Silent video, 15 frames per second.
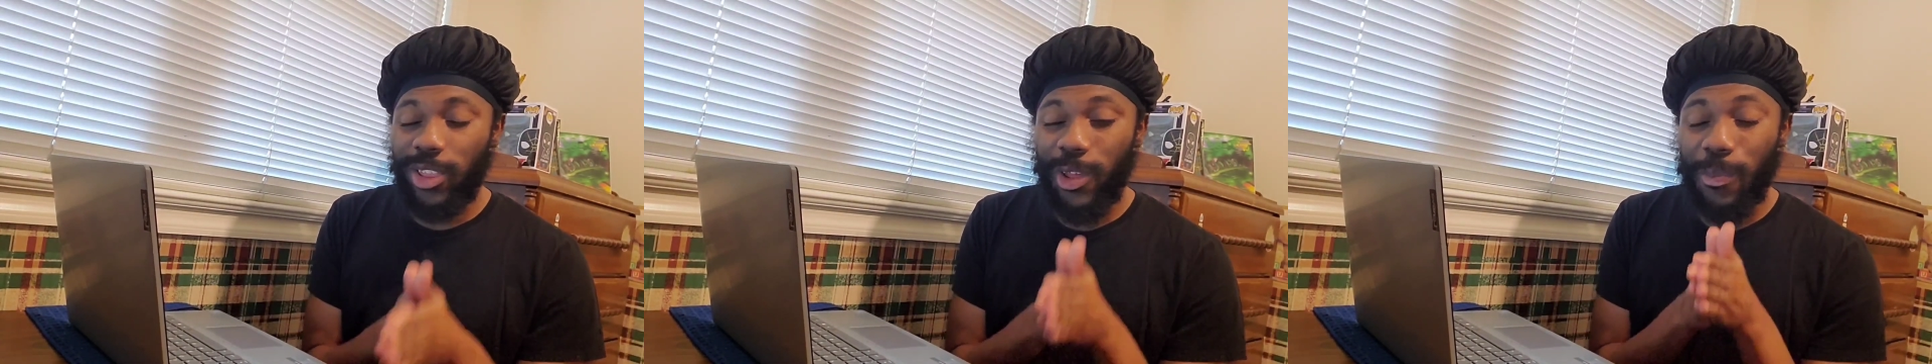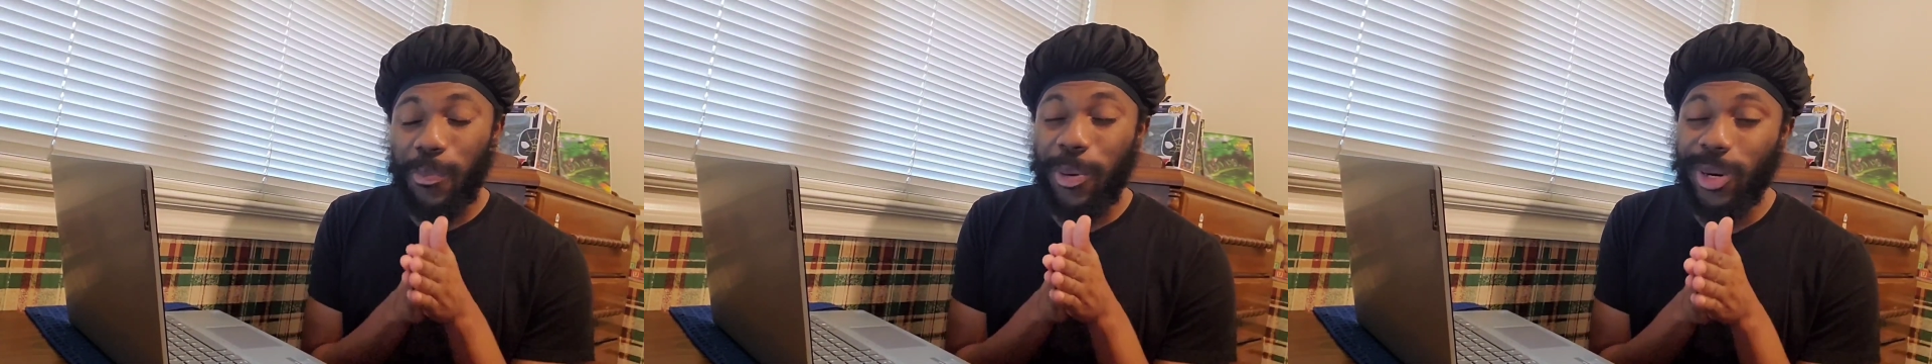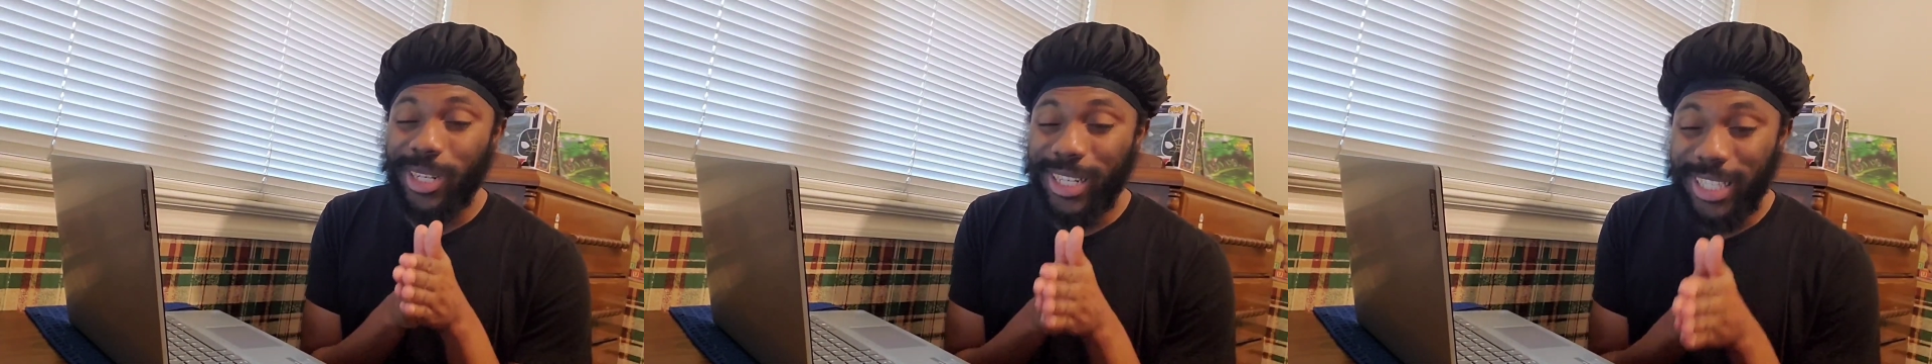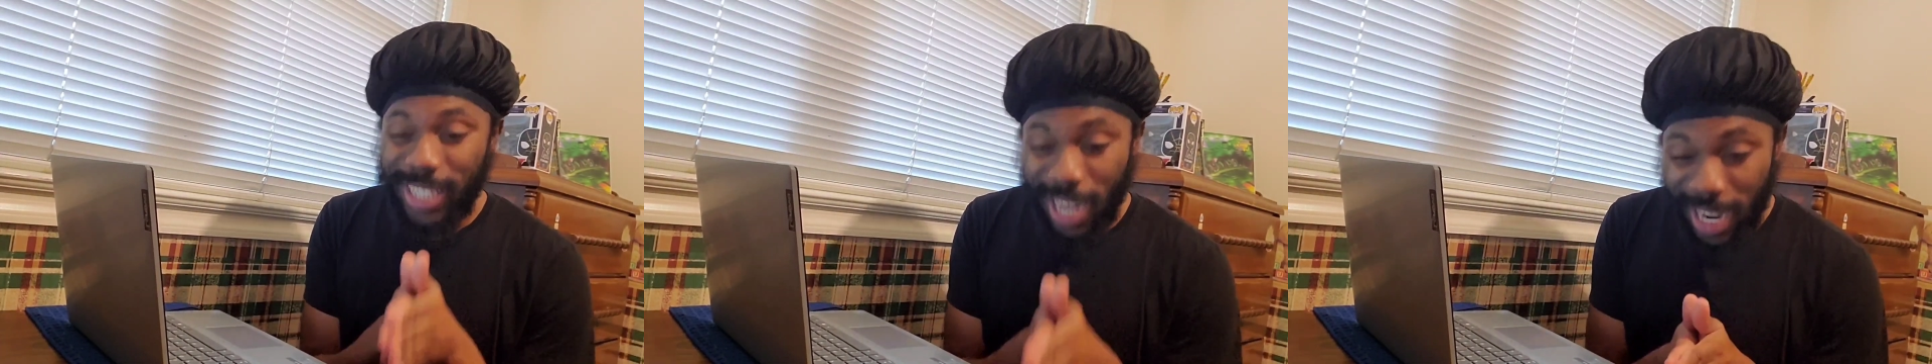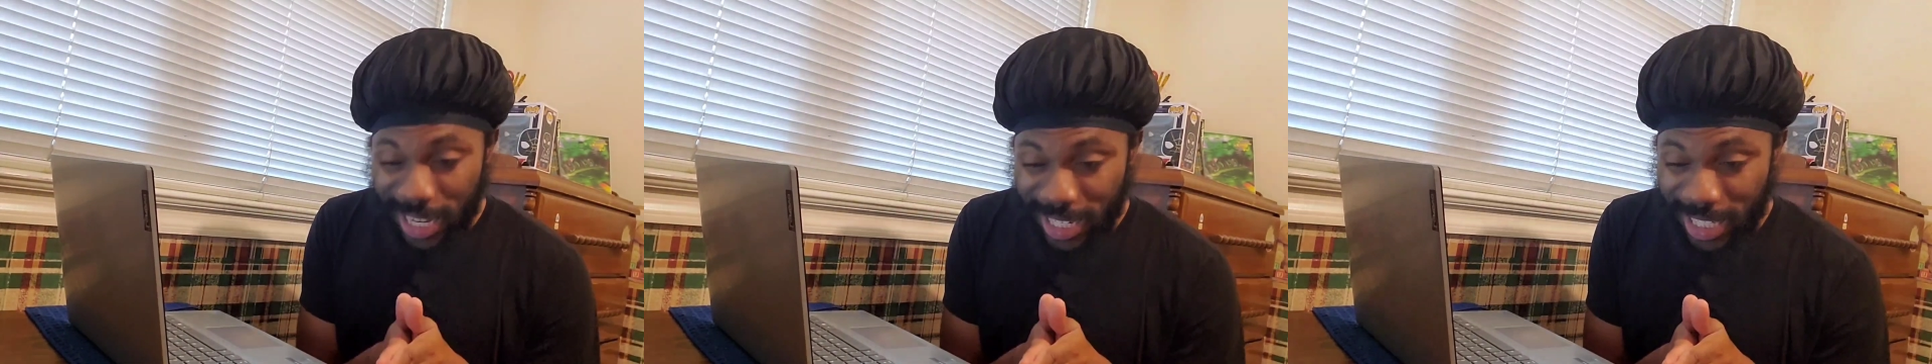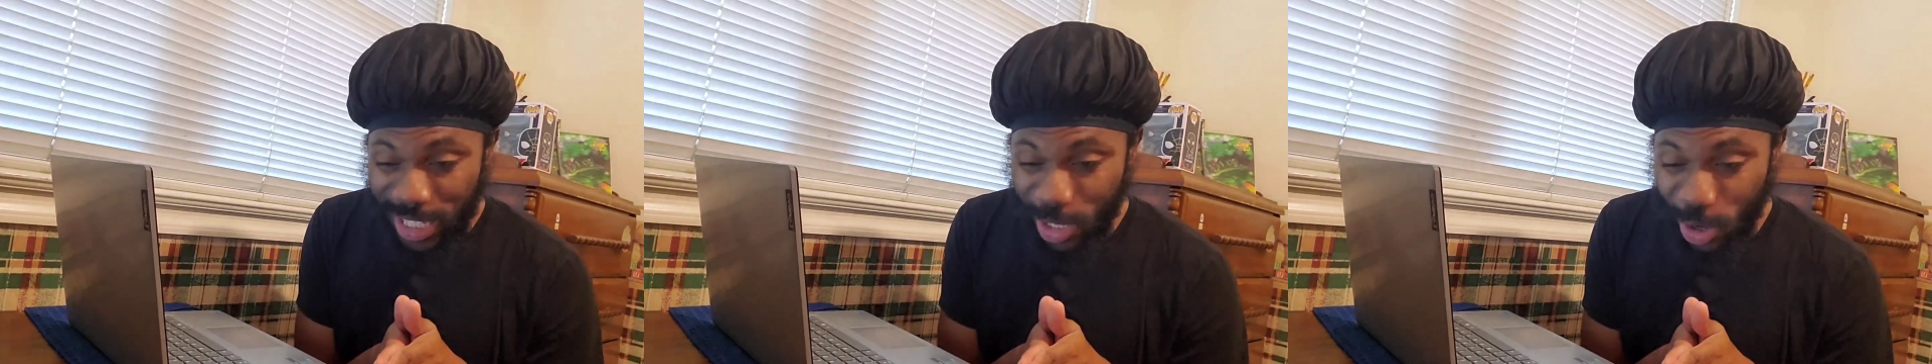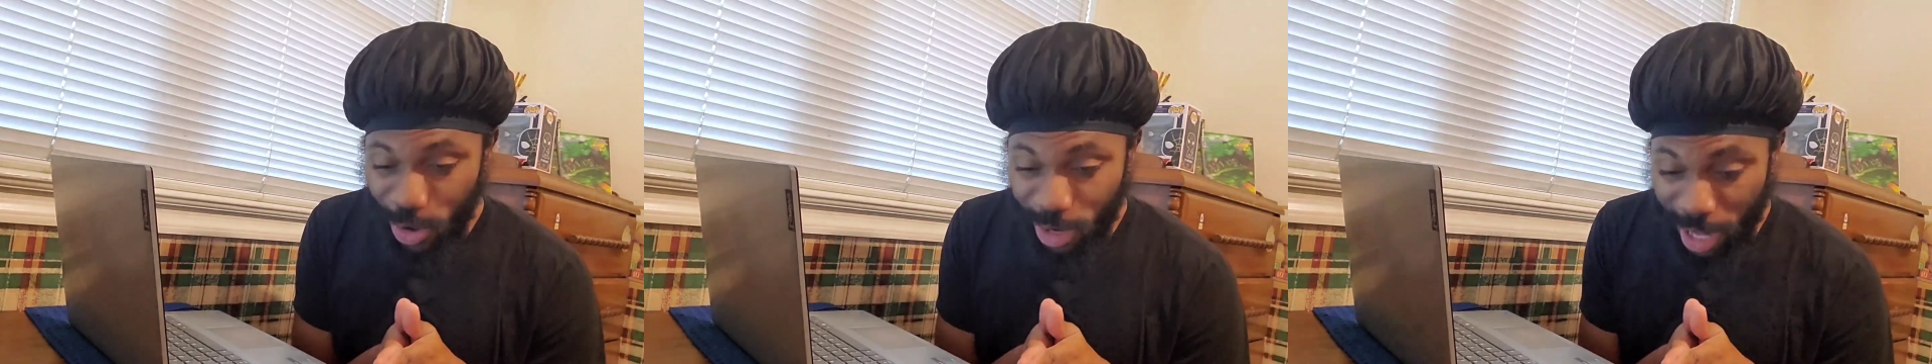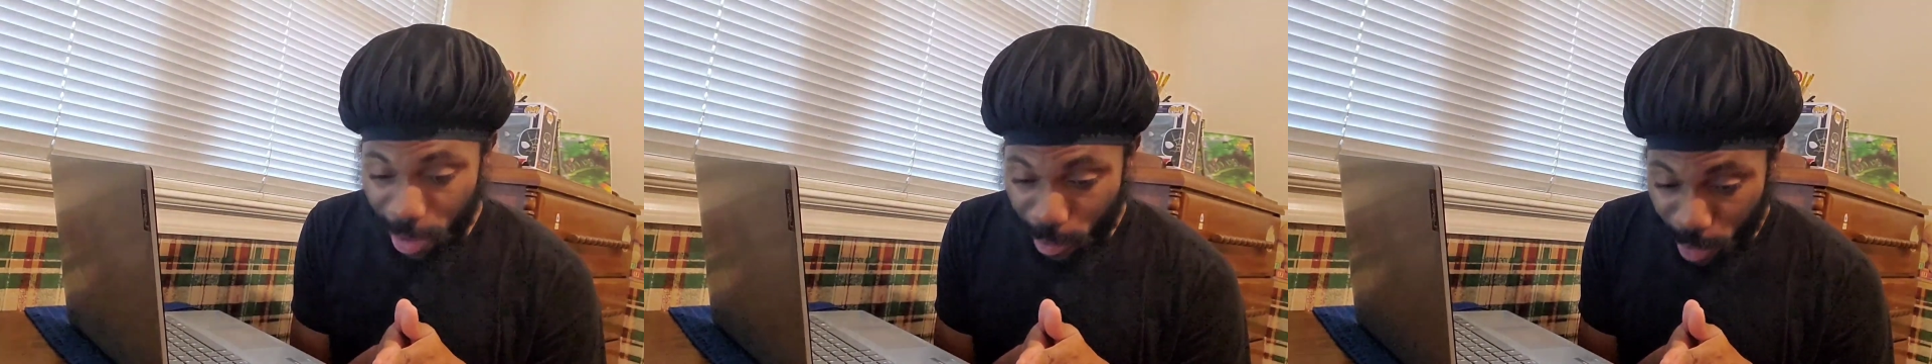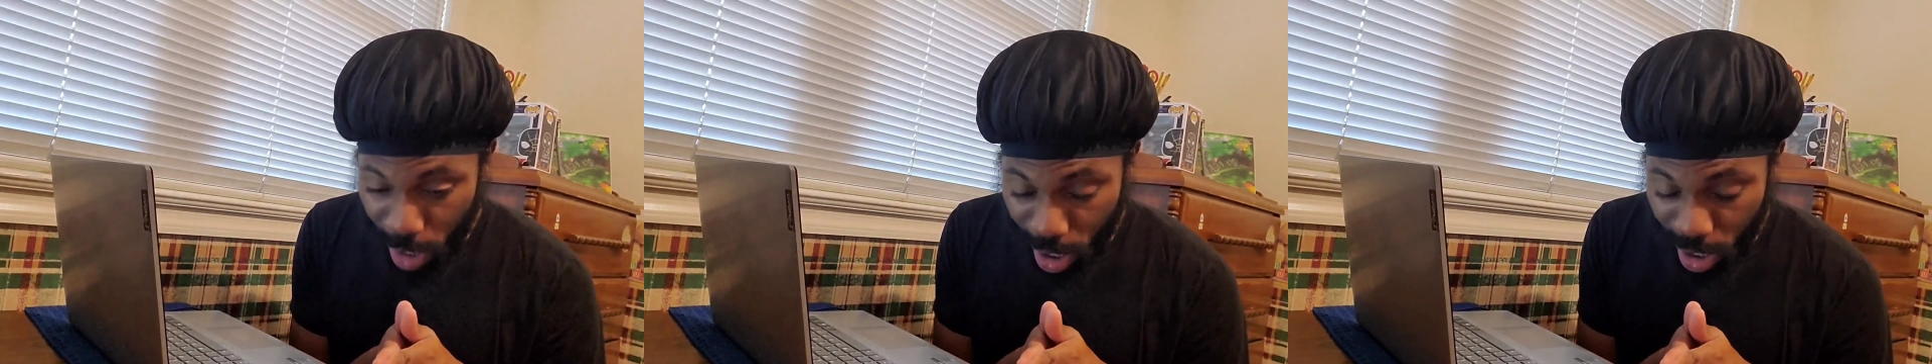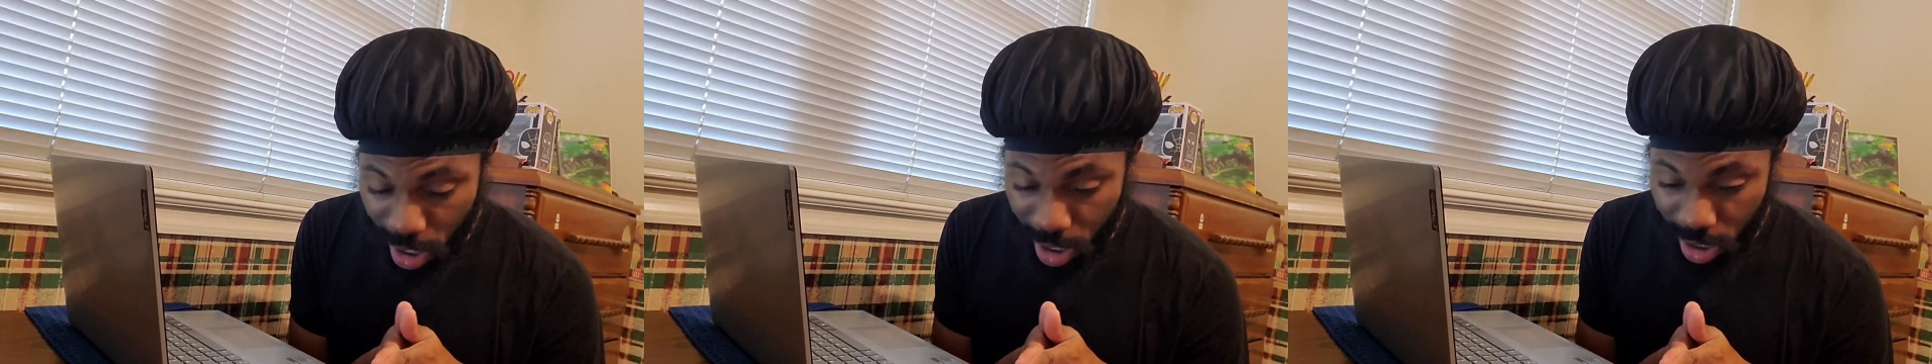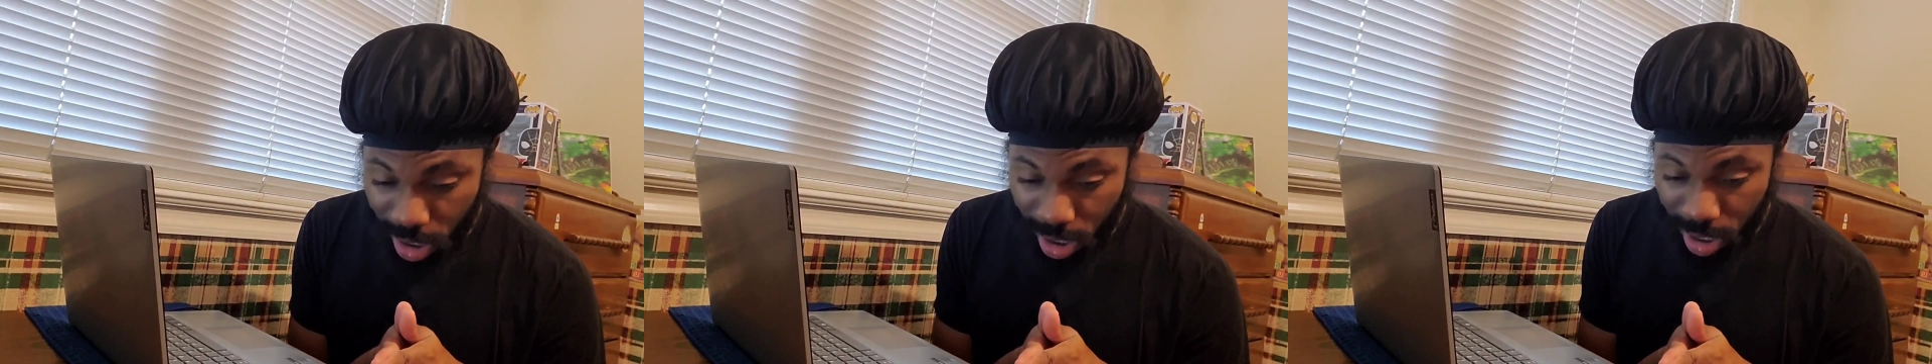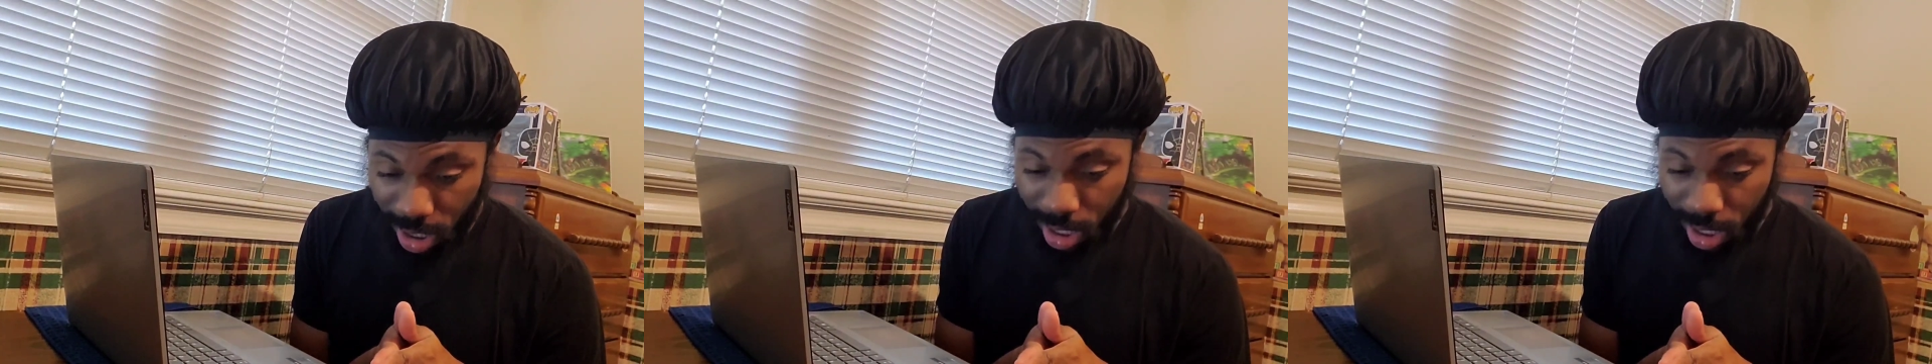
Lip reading: the production on that mug,